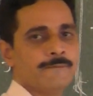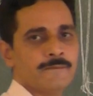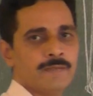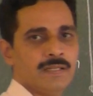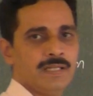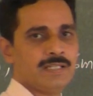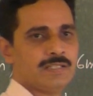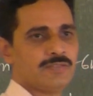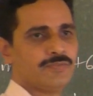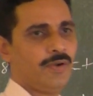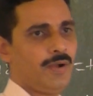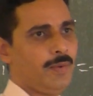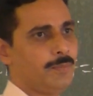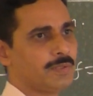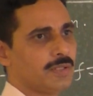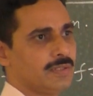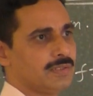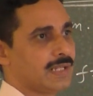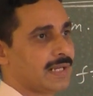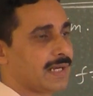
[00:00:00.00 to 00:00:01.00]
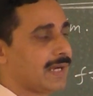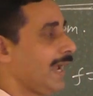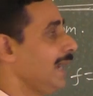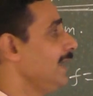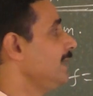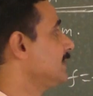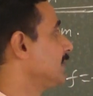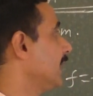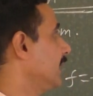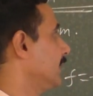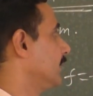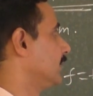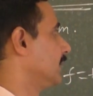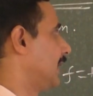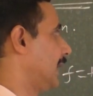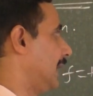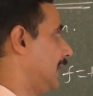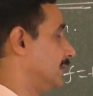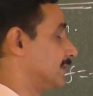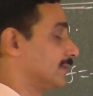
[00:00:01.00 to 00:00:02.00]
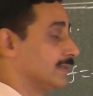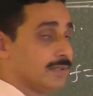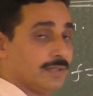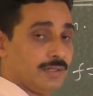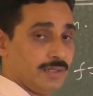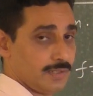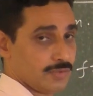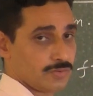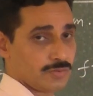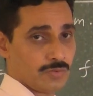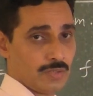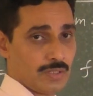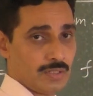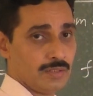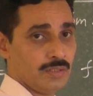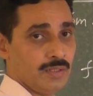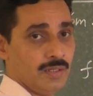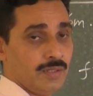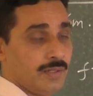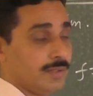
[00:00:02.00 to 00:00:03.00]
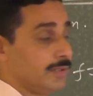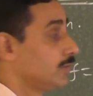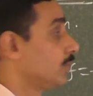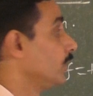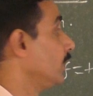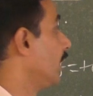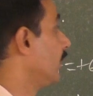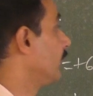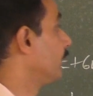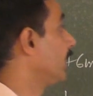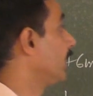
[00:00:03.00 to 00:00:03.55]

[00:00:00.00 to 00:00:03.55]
It is formed on the right side of the lens. It is sure 2f